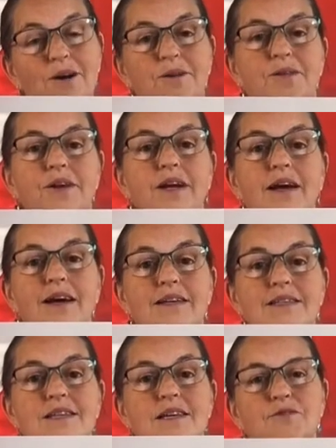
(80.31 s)
that has,
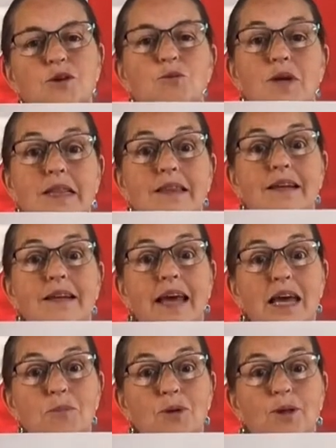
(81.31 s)
if you read the
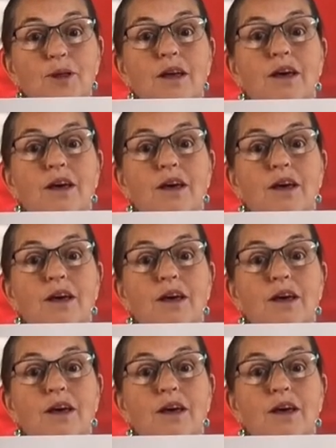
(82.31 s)
label,